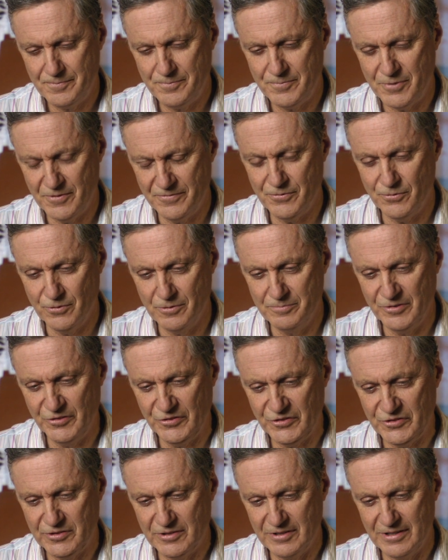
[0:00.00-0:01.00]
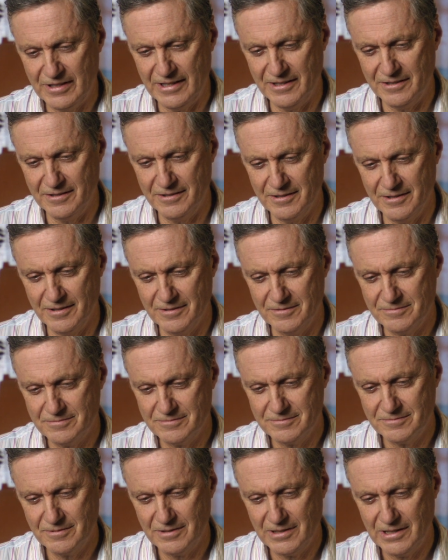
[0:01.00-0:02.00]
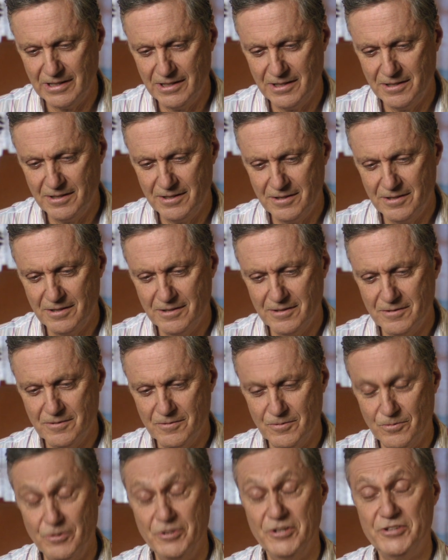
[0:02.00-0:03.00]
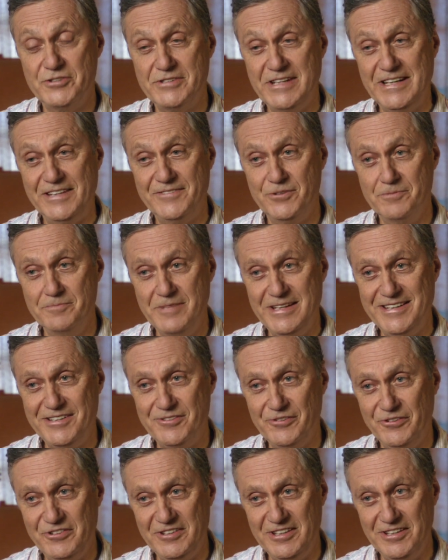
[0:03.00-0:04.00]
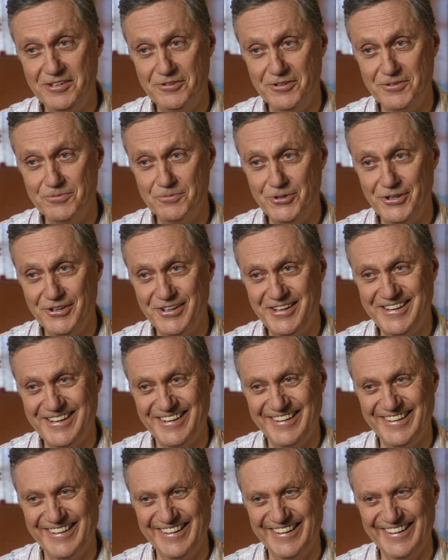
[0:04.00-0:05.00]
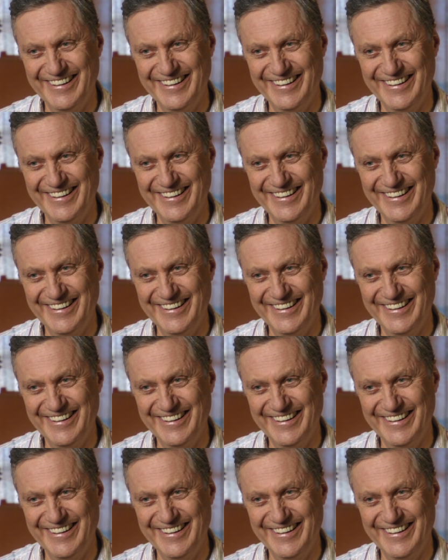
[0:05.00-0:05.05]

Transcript: performance, and what a treat for me to see her at work.